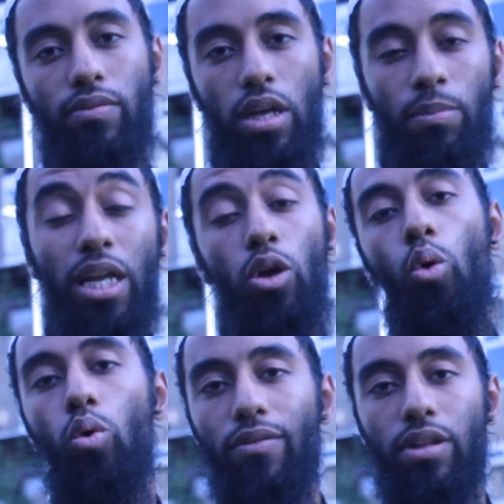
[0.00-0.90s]
of them, nearly
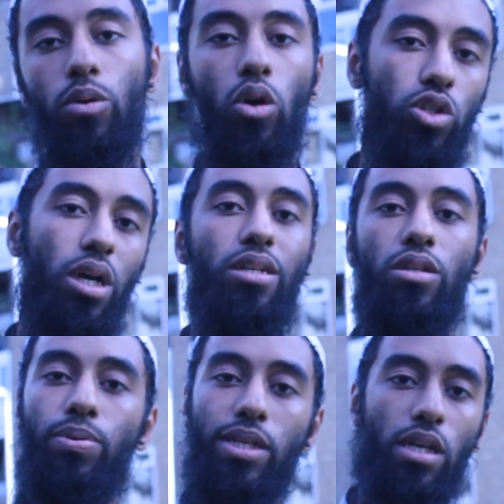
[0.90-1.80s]
all of them, got chucked
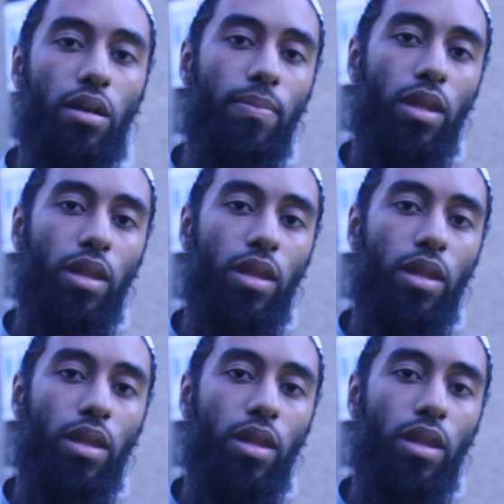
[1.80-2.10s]
into prison.